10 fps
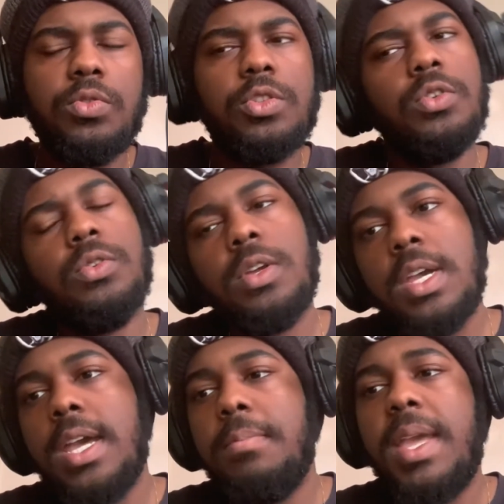So
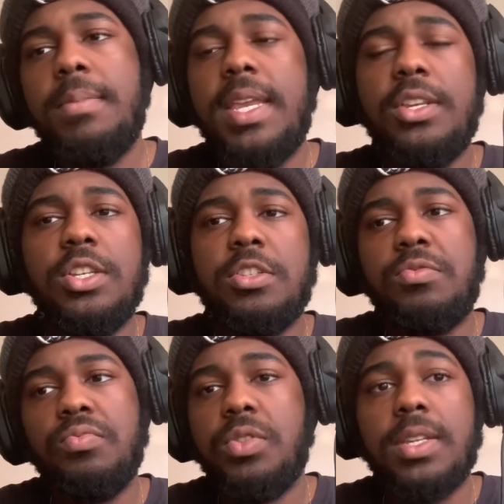maybe he just
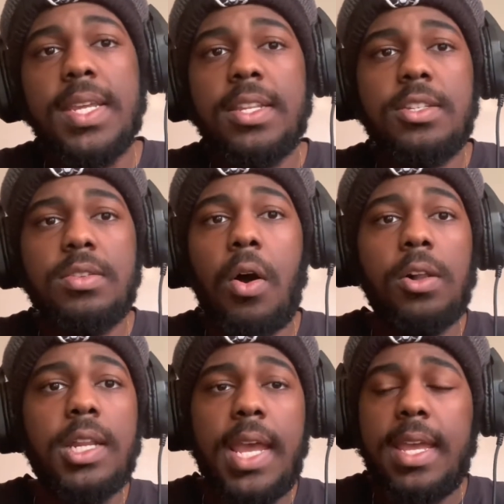was against
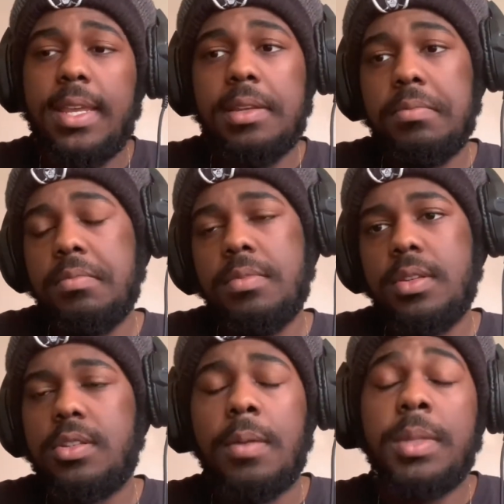all of that and
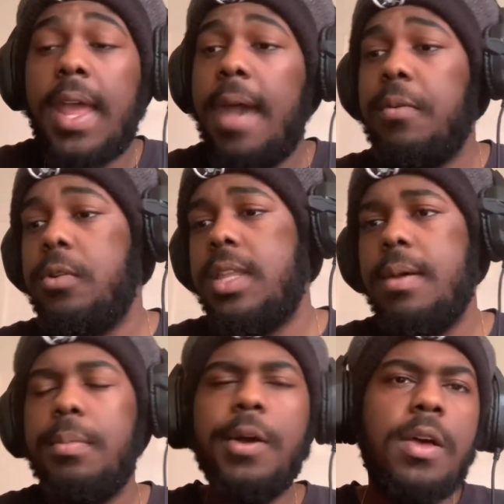something happened with
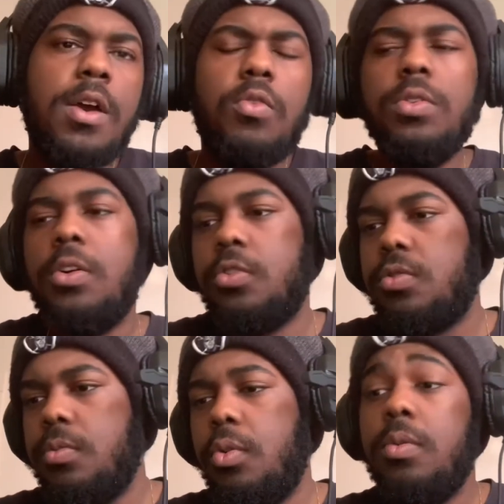that. But who
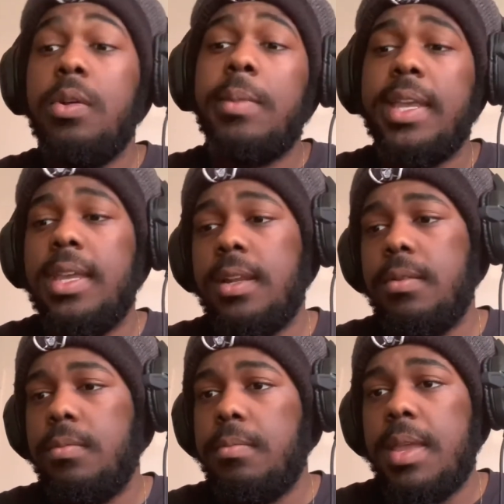knows? We might get it.
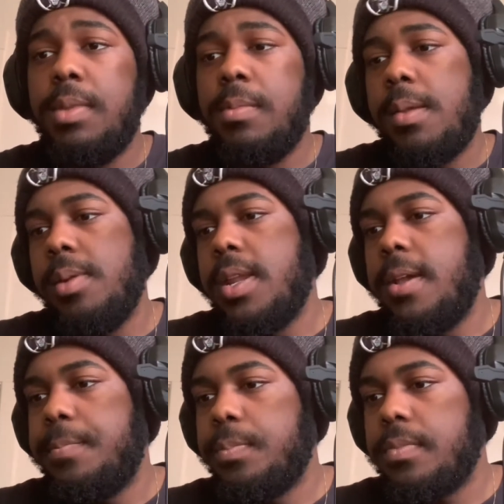Maybe, maybe not.
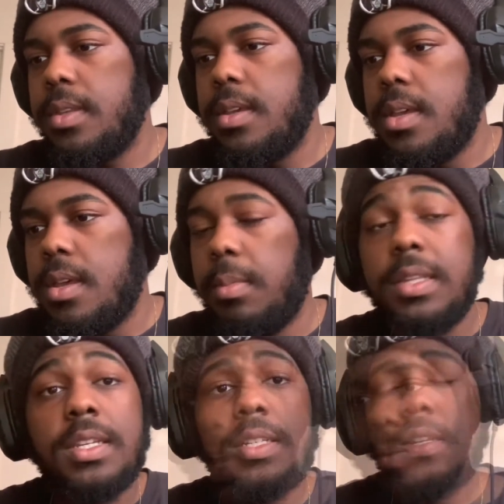But
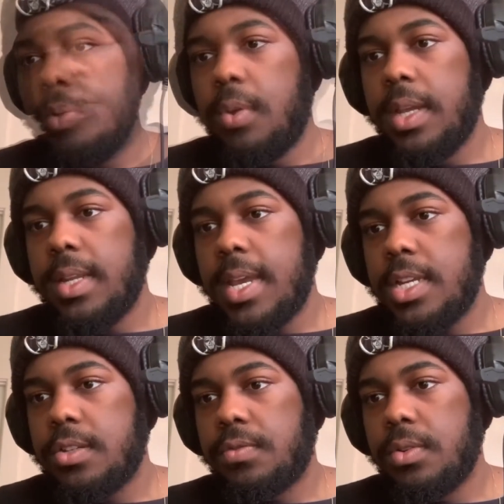let's continue. I've been waiting
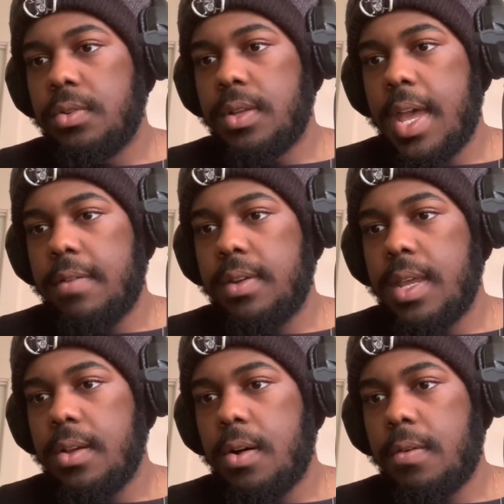ages for you to have a
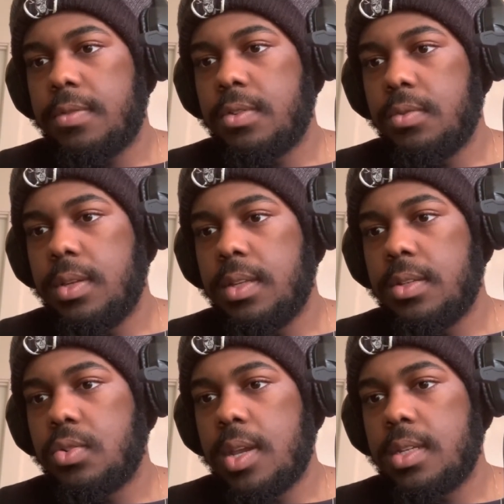day off so we can
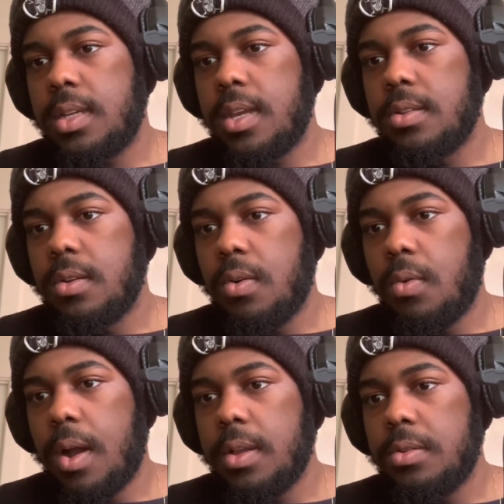train together.
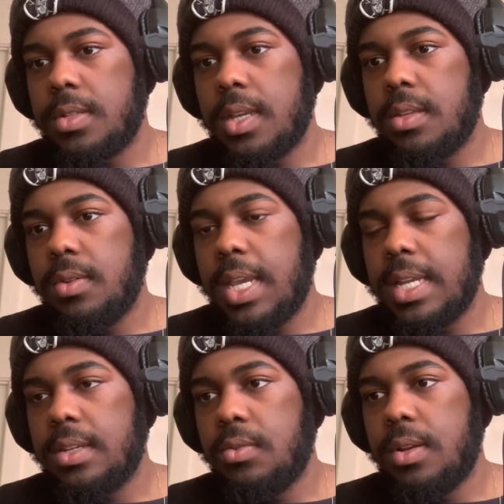Why are you saying you
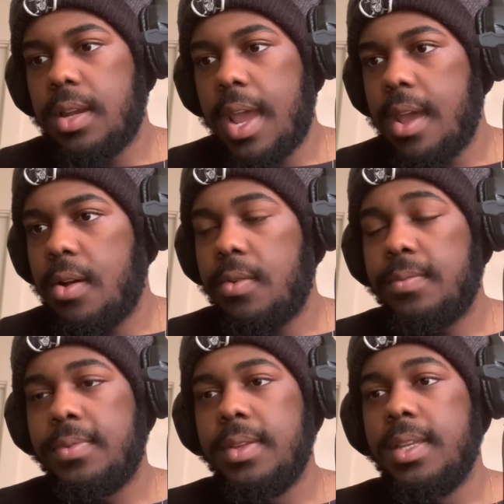can't do it now?
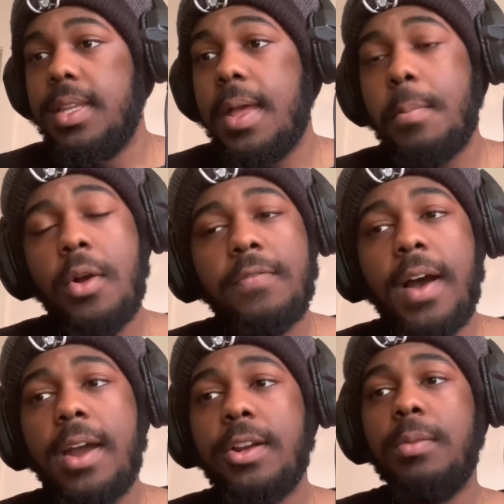That boy
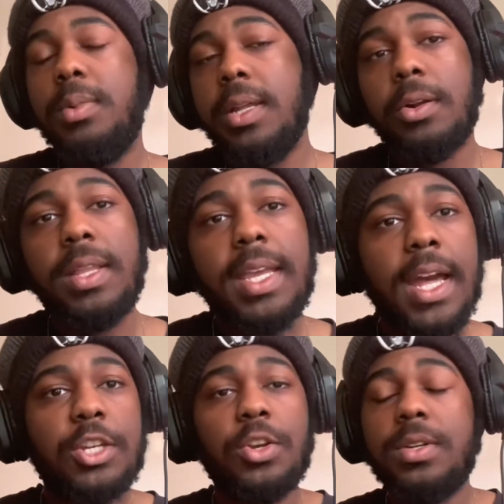fired up, literally. He
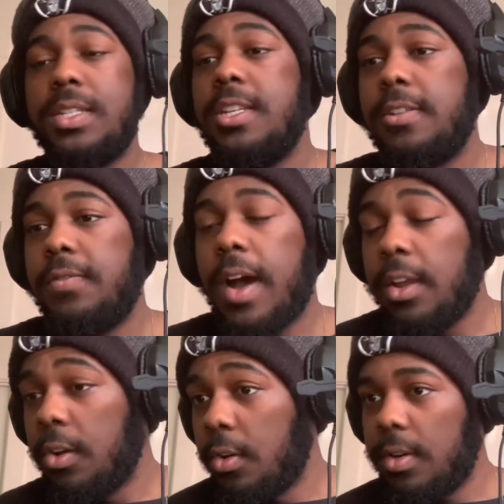got a shirt that says
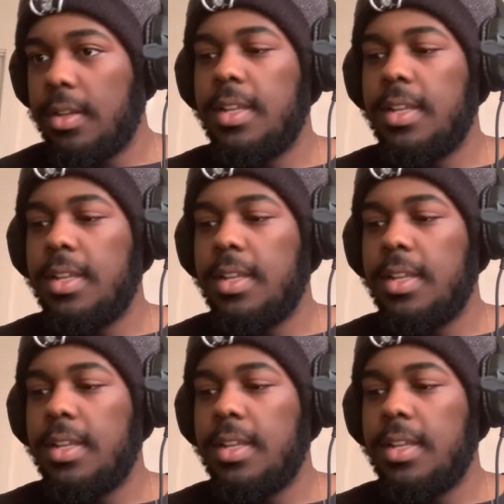fire on it.